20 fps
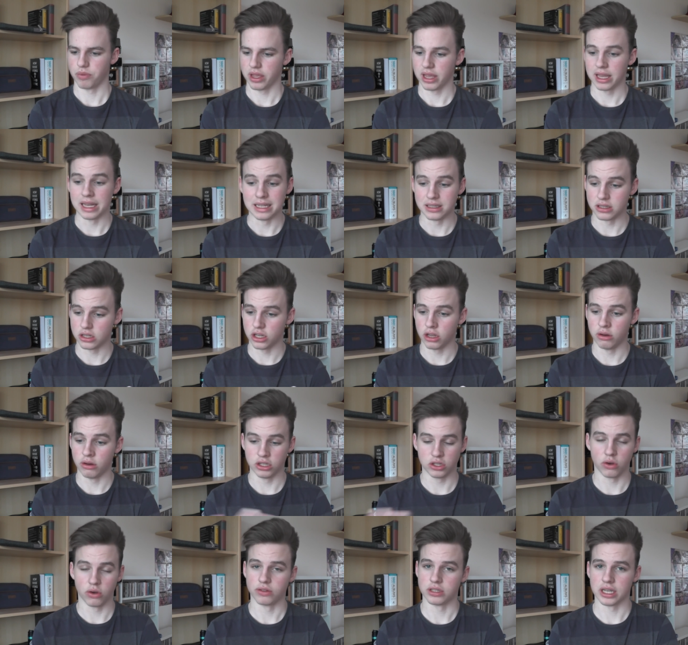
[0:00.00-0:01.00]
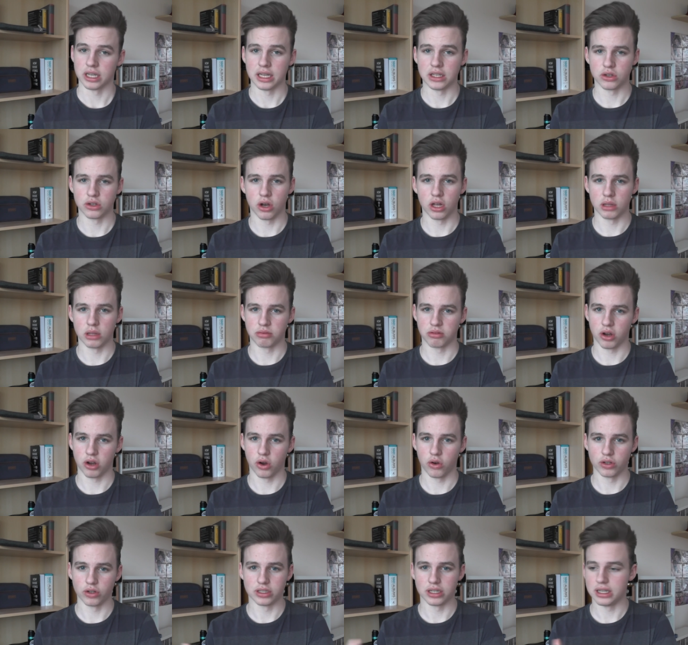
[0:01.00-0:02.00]
He's at uni, so obviously he's got other
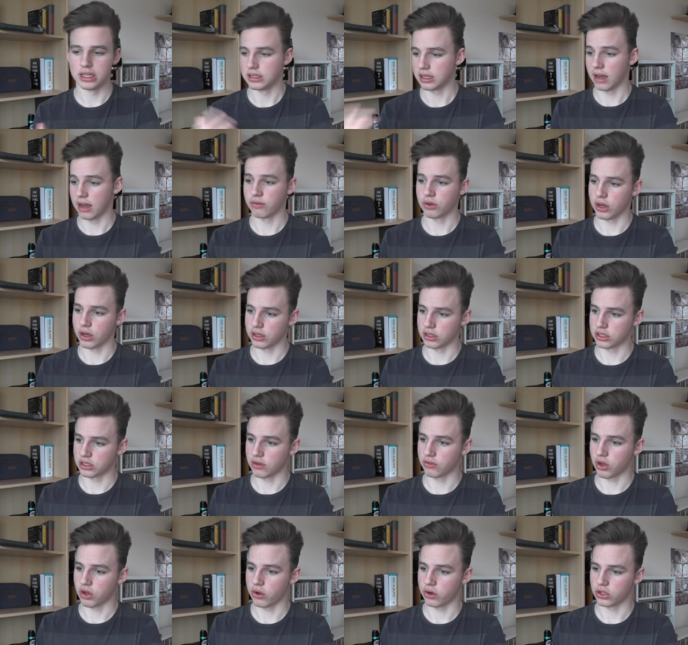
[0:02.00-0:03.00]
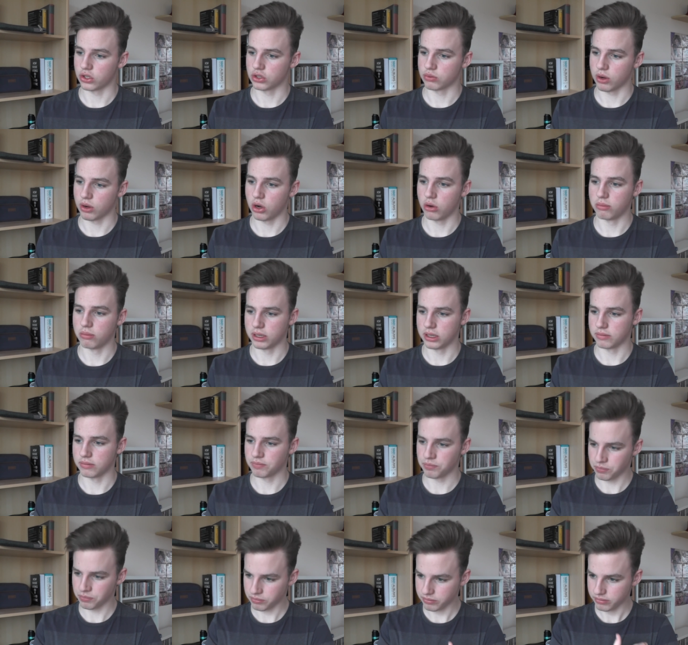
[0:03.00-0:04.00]
priorities. I've got other stuff going on as well, but
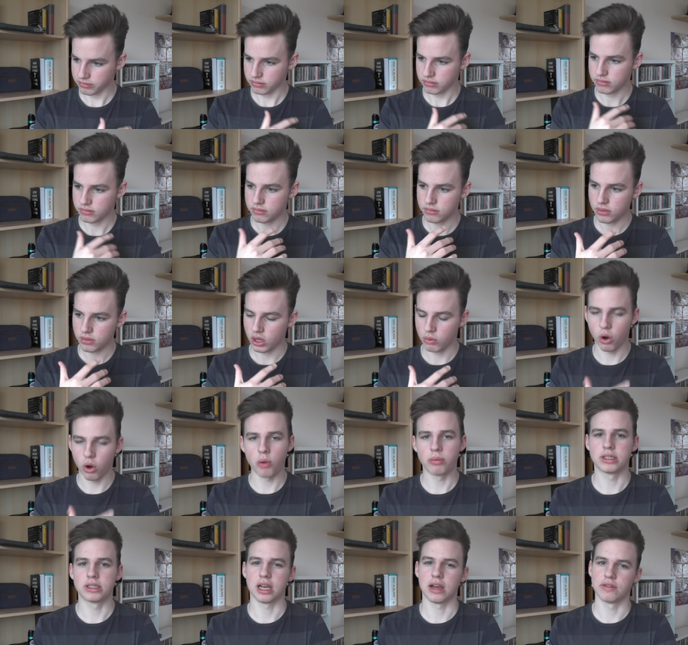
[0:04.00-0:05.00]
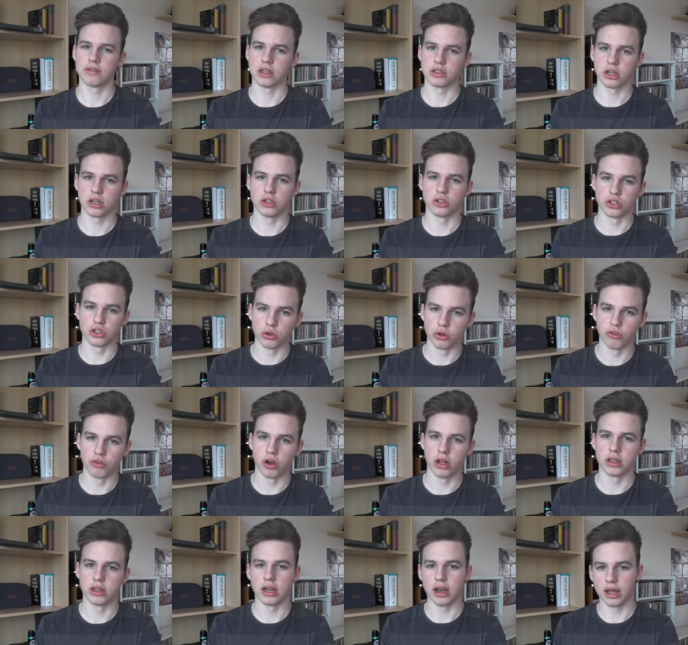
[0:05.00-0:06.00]
we're hoping to have that done sooner
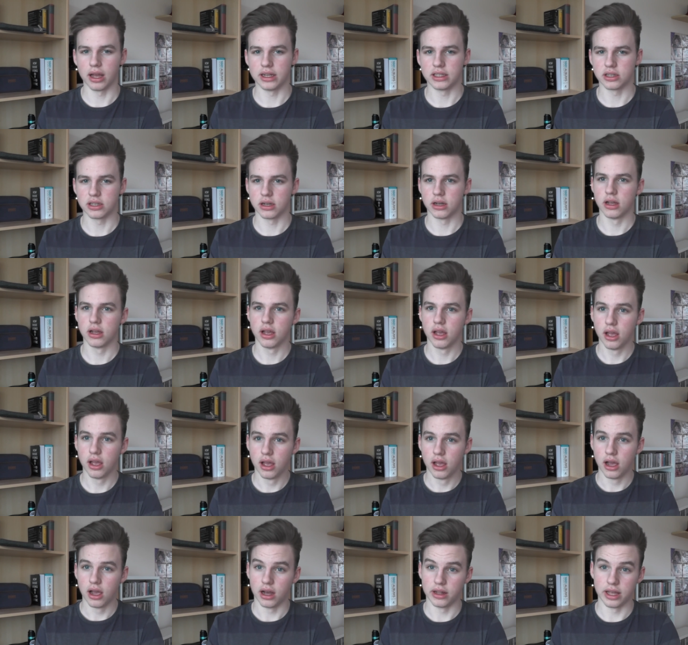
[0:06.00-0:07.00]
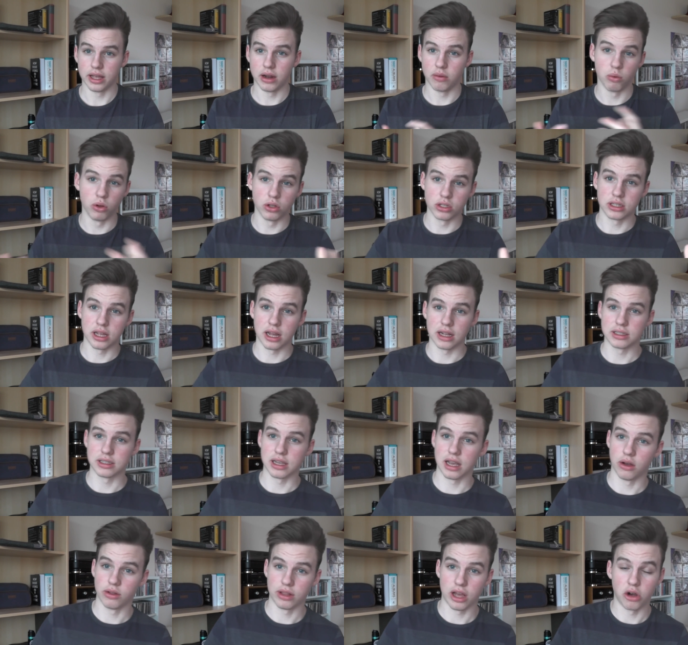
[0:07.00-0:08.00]
rather than later. And then once that's
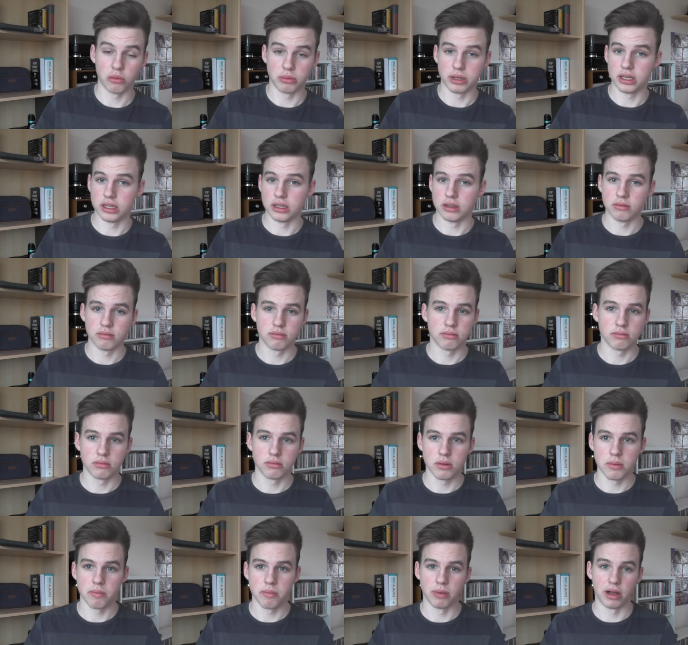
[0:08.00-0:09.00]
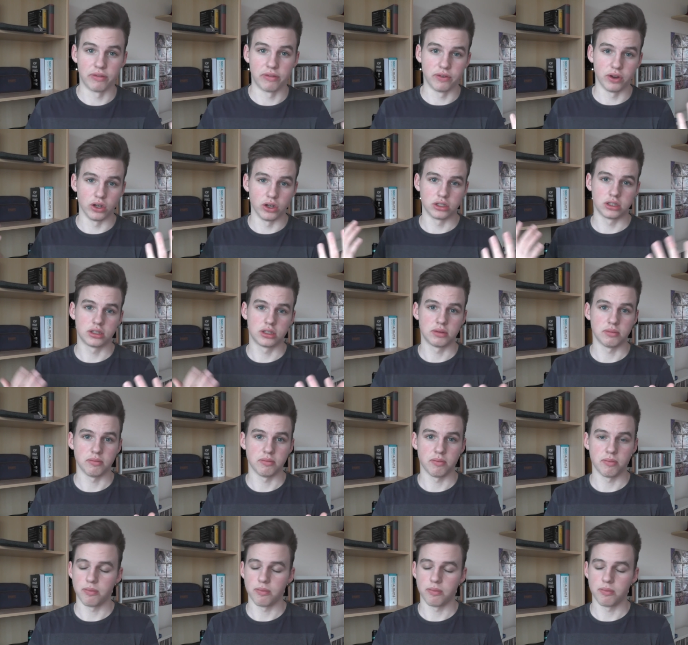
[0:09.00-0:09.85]
out, that'll be my first